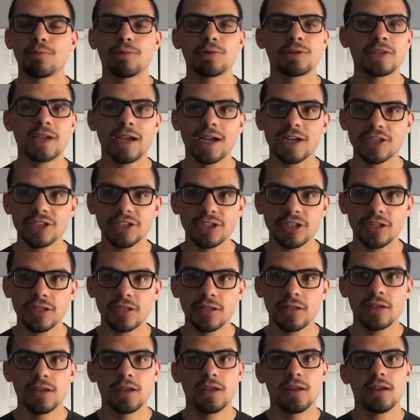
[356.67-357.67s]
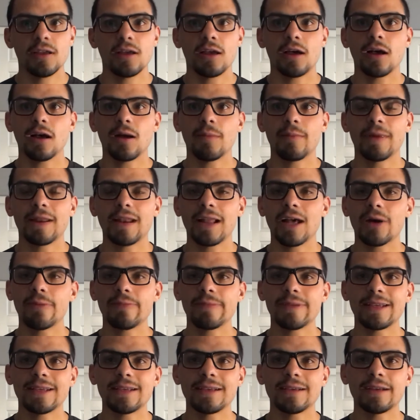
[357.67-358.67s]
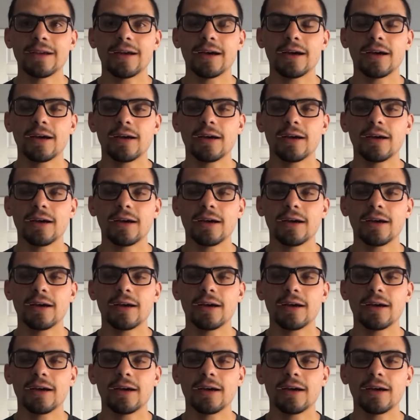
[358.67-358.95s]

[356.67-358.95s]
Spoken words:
protection, and help me